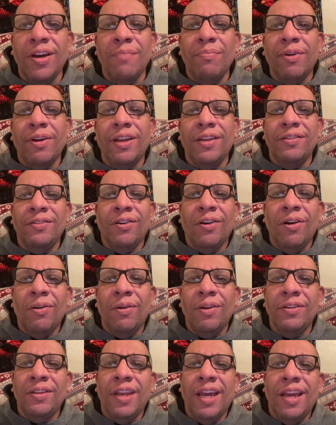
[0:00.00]
but it's
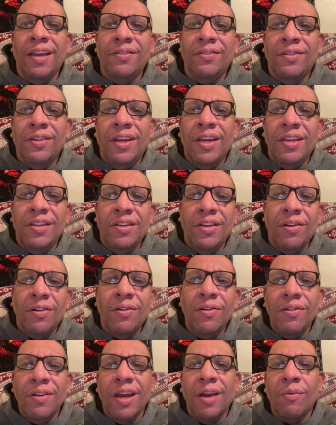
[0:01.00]
always nice seeing
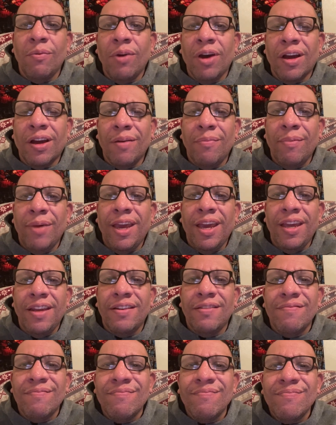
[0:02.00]
you, and welcome
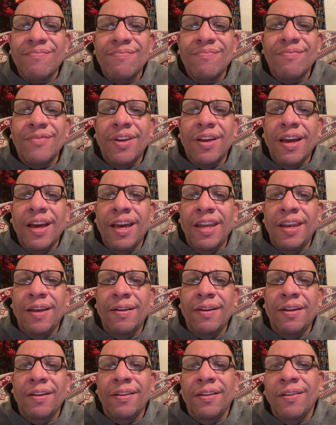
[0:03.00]
in on
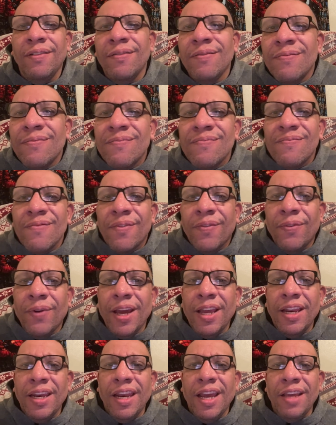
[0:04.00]
a
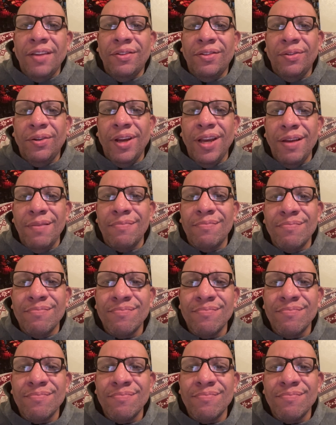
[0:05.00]
Friday night stream.